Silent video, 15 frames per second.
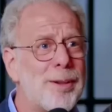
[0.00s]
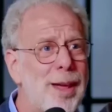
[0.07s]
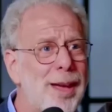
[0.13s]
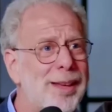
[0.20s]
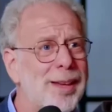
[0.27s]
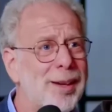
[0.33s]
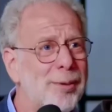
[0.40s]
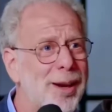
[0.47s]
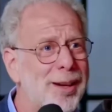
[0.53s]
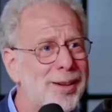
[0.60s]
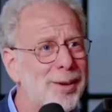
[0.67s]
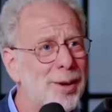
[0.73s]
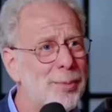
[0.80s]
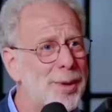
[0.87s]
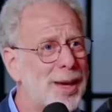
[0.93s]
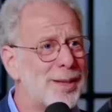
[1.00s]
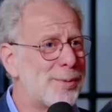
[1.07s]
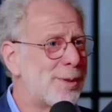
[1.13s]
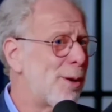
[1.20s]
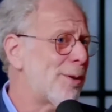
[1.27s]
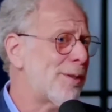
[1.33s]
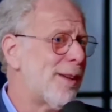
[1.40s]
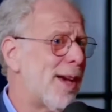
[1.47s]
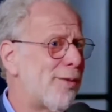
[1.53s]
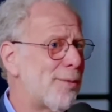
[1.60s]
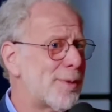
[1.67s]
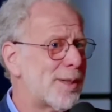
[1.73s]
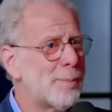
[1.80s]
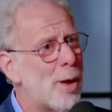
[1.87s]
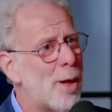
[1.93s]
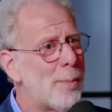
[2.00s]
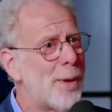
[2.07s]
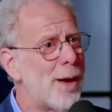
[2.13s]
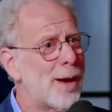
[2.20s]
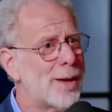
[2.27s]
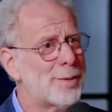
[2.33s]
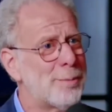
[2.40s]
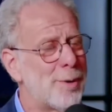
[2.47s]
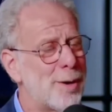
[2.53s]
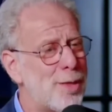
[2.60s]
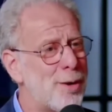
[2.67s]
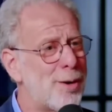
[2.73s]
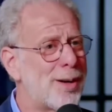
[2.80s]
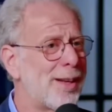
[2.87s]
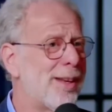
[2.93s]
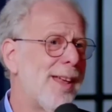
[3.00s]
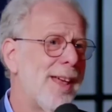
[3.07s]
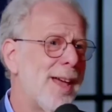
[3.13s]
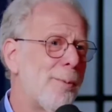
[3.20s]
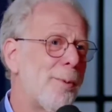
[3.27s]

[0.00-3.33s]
we're lucky, right? Because we don't die from smallpox when we're 30.